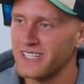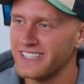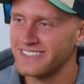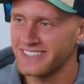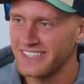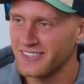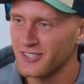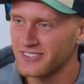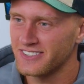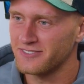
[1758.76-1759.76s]
metres and then
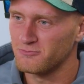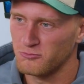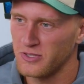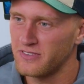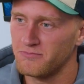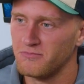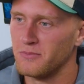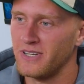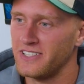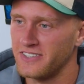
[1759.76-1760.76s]
lost it with a
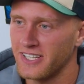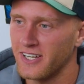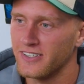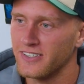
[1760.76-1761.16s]
metre to go.